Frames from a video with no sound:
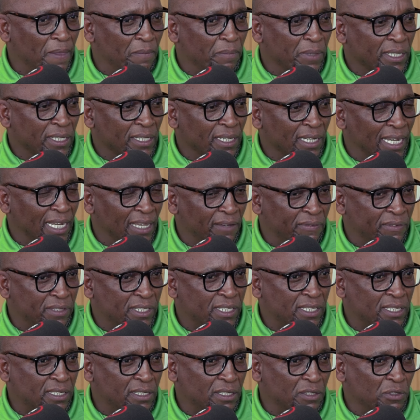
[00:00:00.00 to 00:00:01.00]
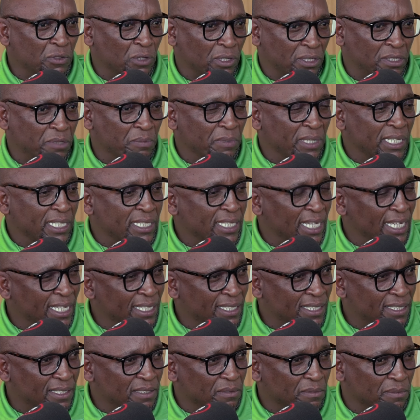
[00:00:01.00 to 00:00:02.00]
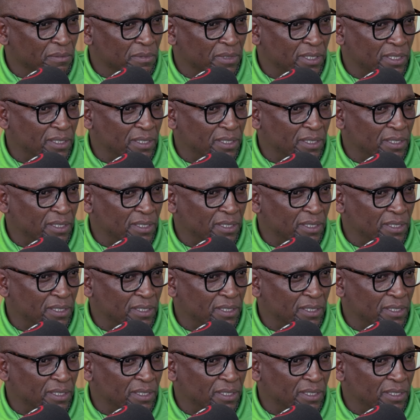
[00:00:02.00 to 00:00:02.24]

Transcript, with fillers: being left not maintained in,